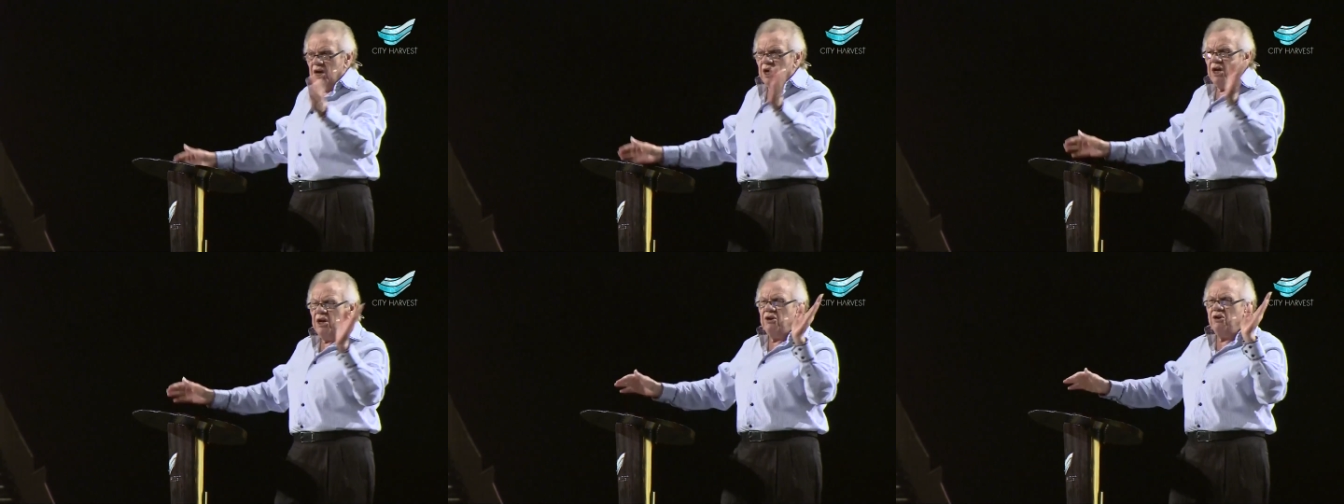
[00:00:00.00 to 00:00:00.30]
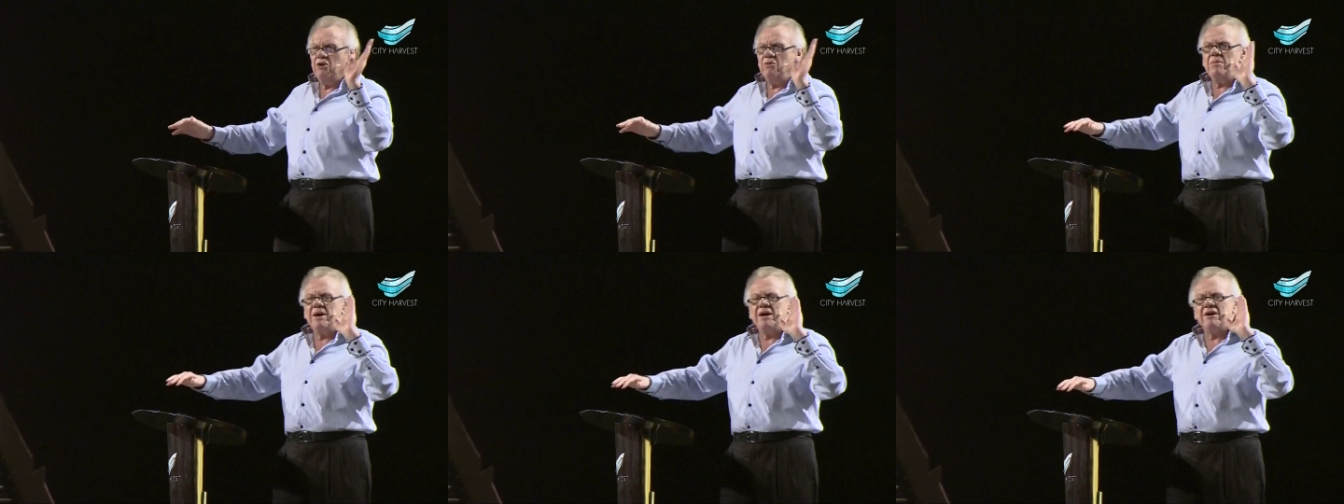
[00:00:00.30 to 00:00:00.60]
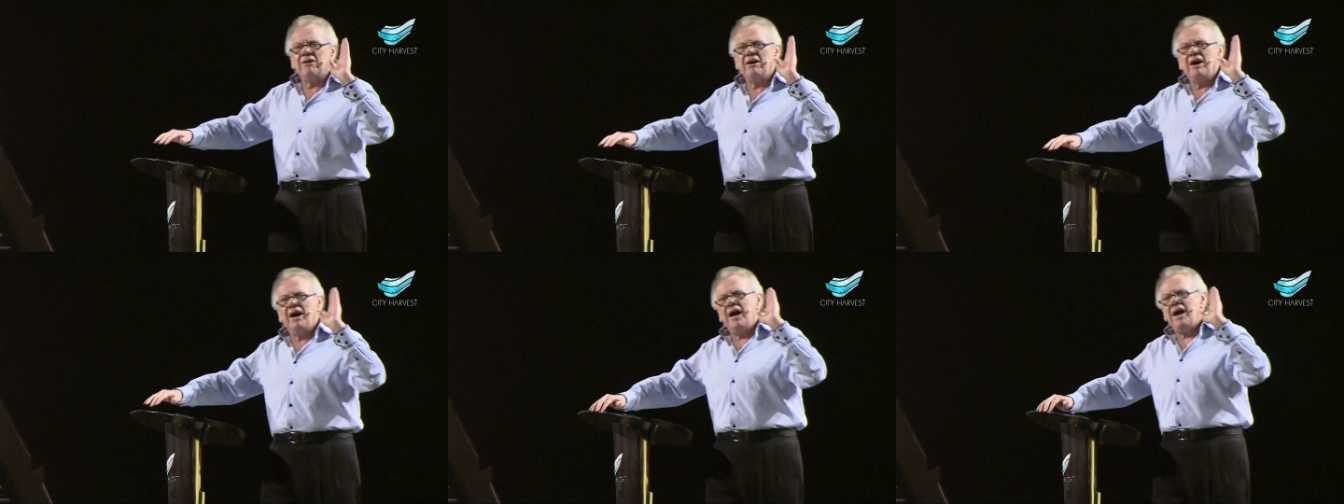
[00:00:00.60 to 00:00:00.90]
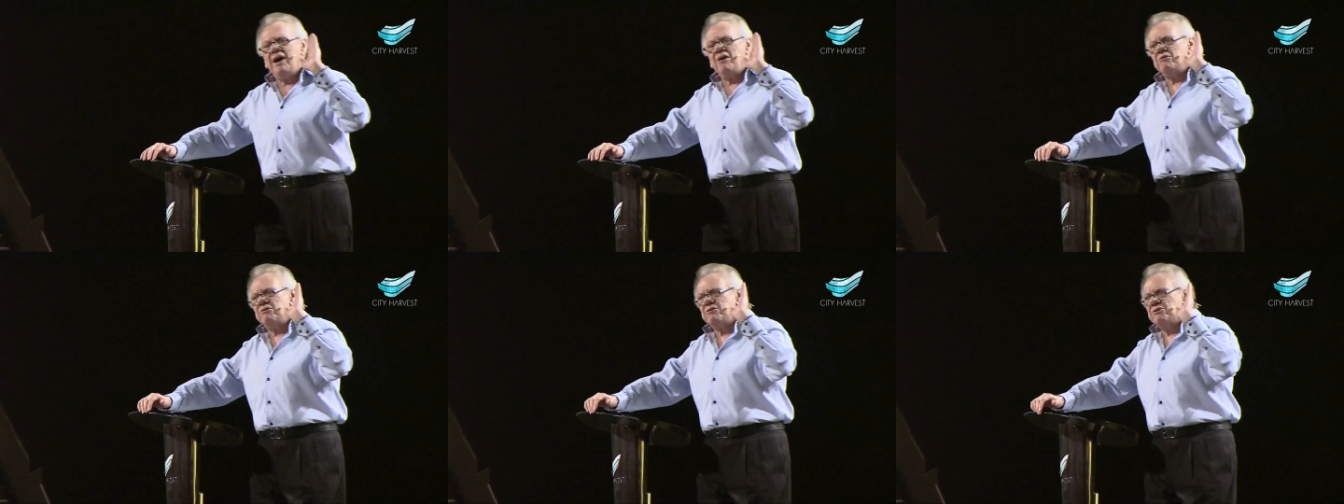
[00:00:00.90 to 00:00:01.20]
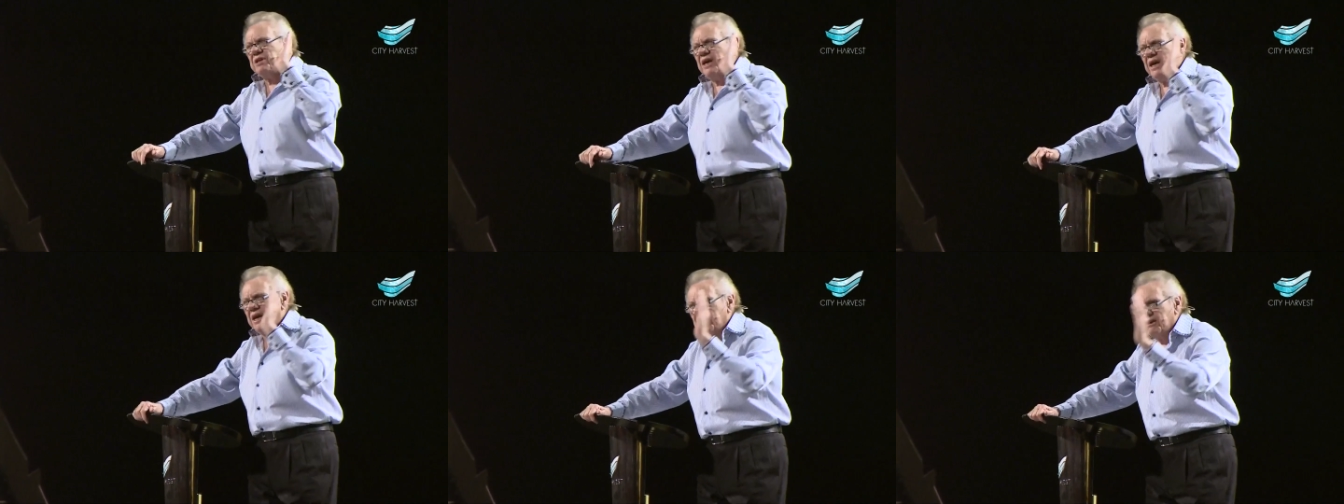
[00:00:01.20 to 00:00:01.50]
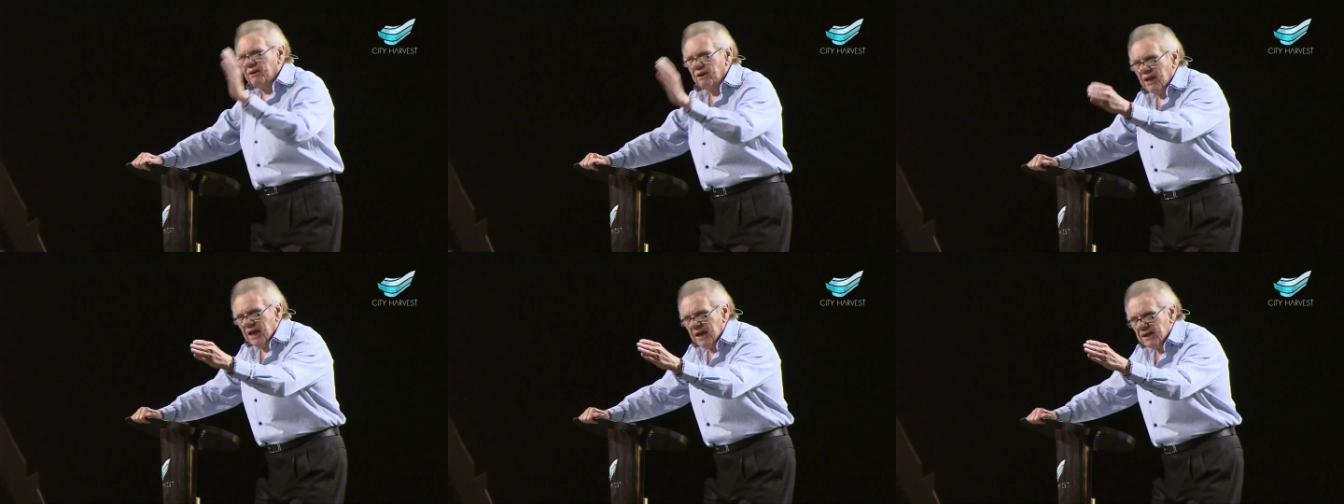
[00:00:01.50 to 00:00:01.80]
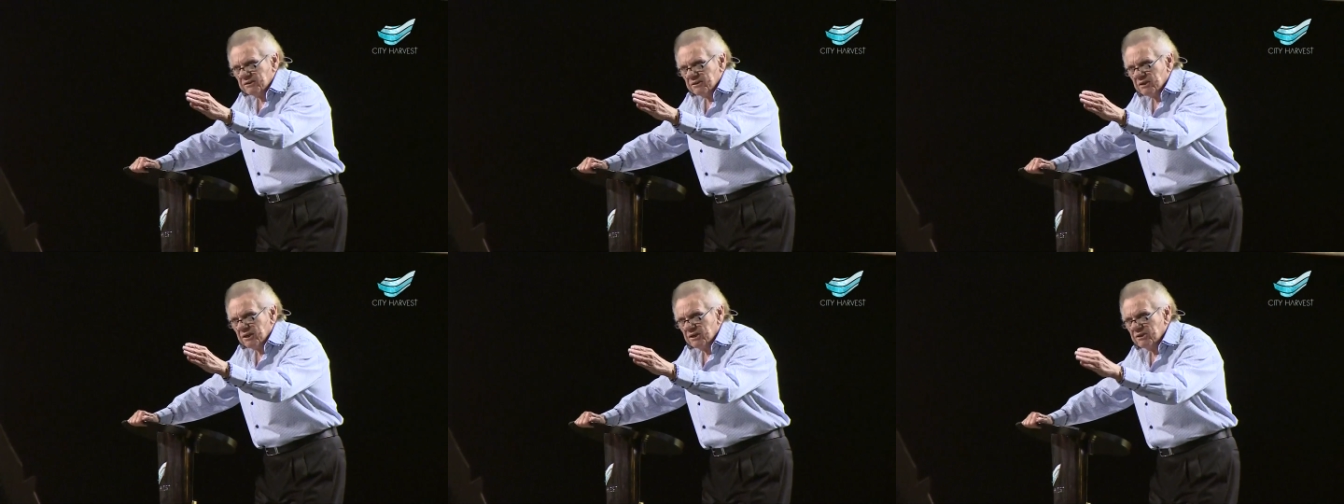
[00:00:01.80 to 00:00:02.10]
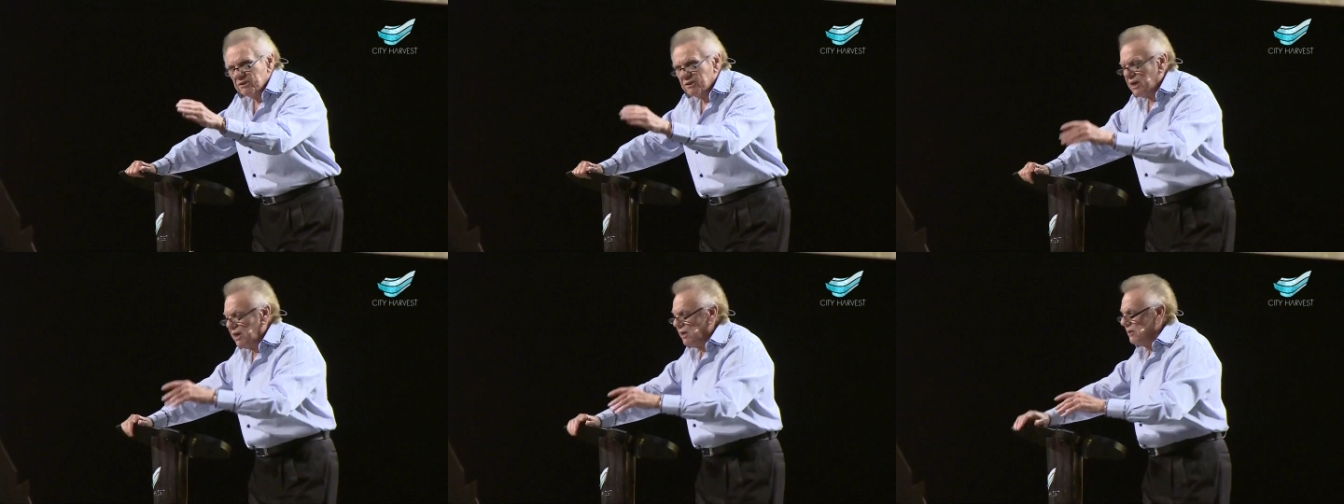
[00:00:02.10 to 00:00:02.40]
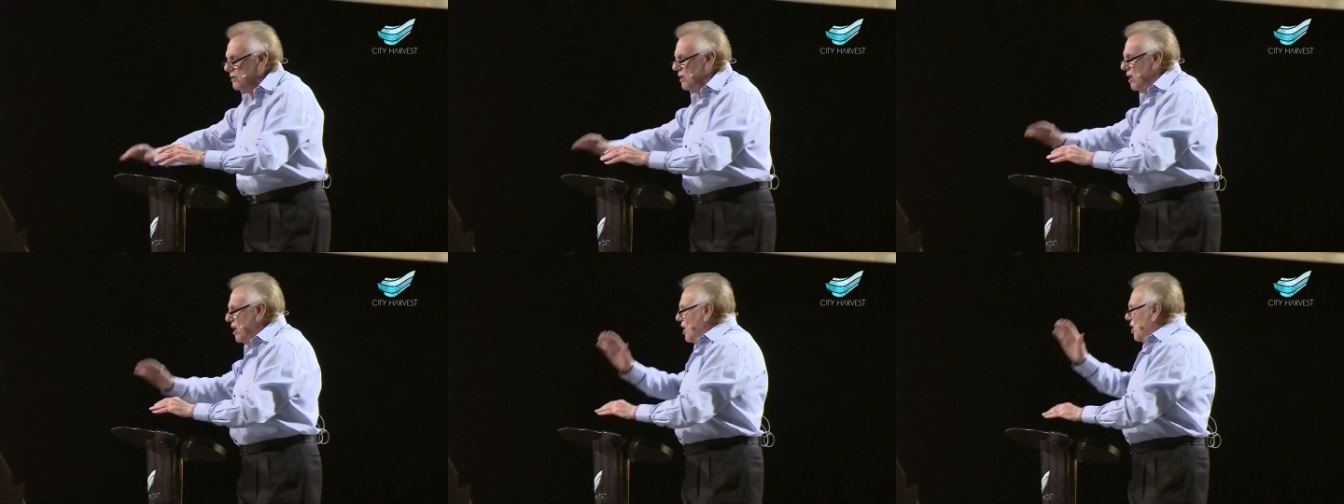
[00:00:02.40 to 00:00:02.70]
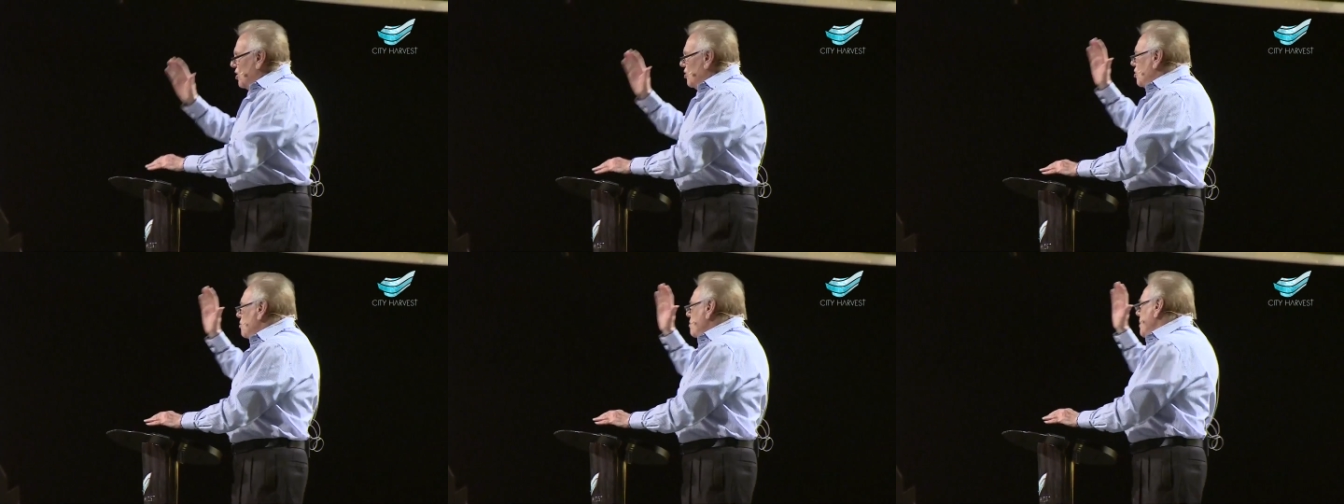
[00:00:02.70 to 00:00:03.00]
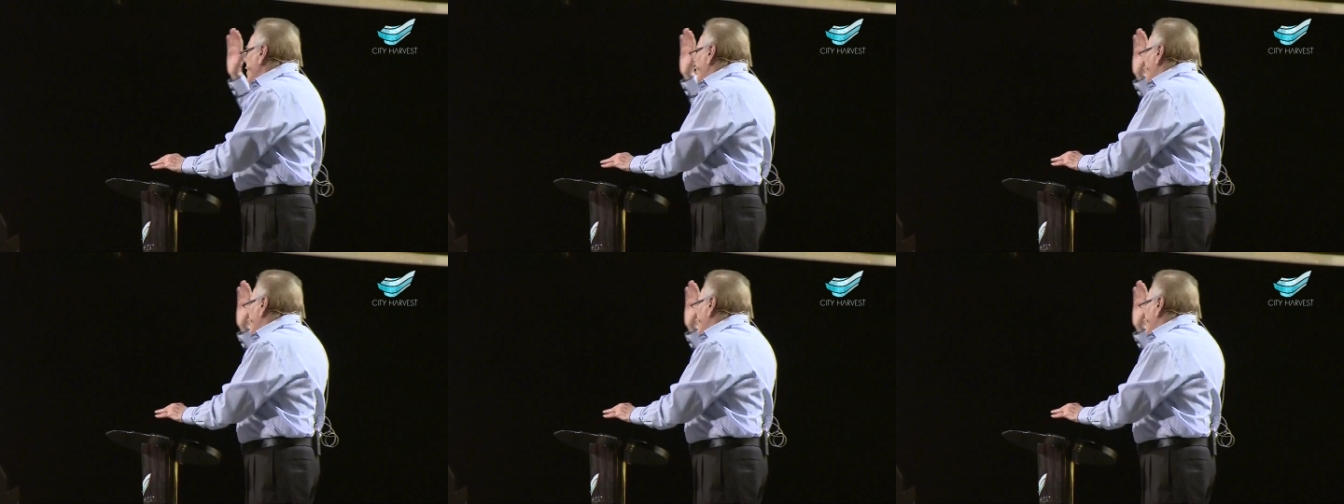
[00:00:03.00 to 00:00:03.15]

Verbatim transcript: No matter how tantalizing it sounds, no matter